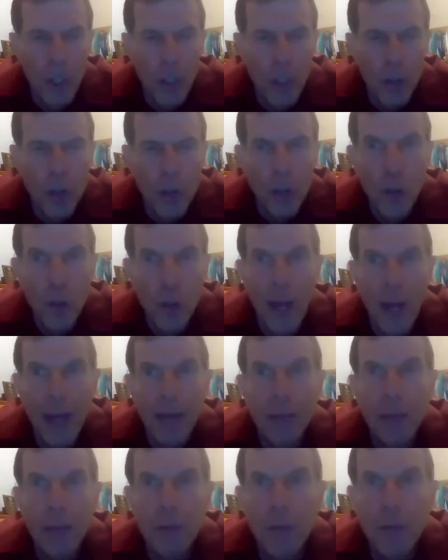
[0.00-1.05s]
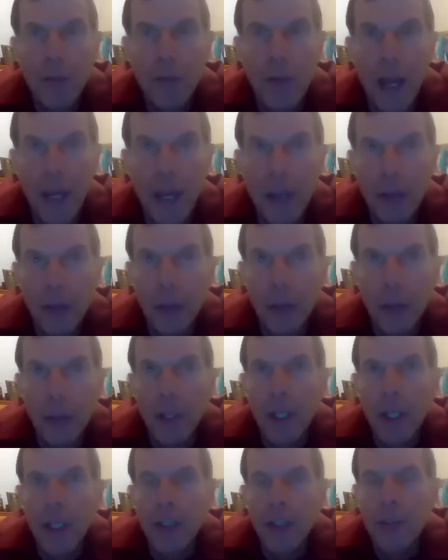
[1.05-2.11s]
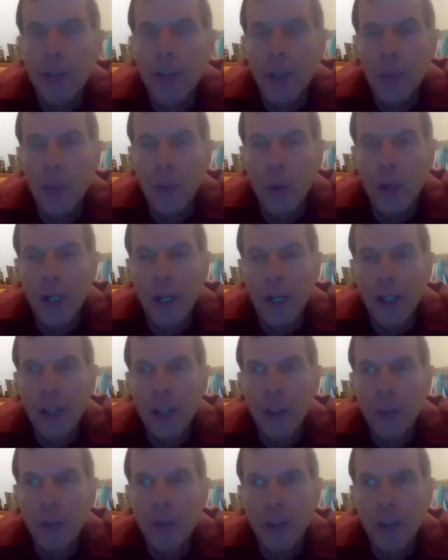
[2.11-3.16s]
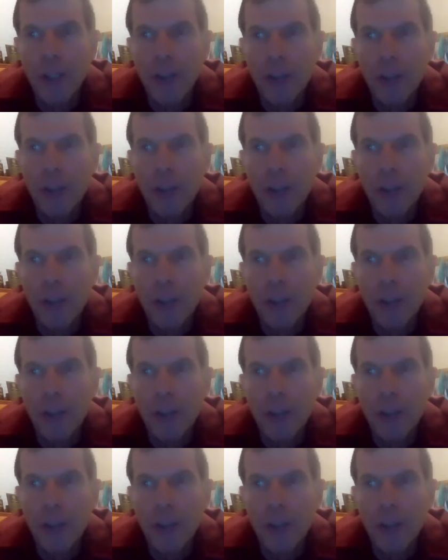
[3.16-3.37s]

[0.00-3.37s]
You have to be found to be 100%